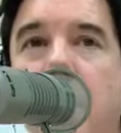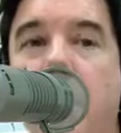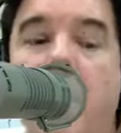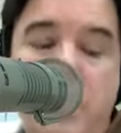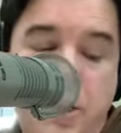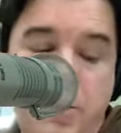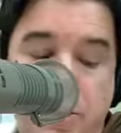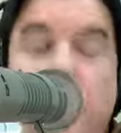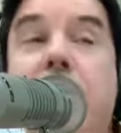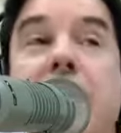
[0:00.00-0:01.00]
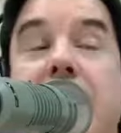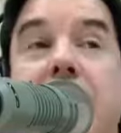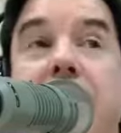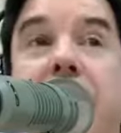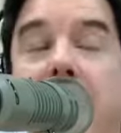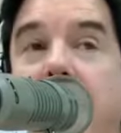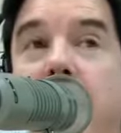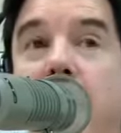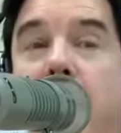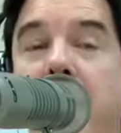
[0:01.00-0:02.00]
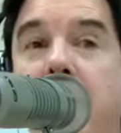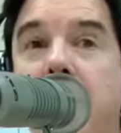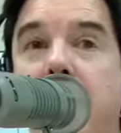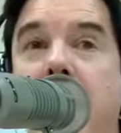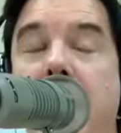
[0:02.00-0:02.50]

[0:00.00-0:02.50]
Well, you know what, Susan? That's a very good question.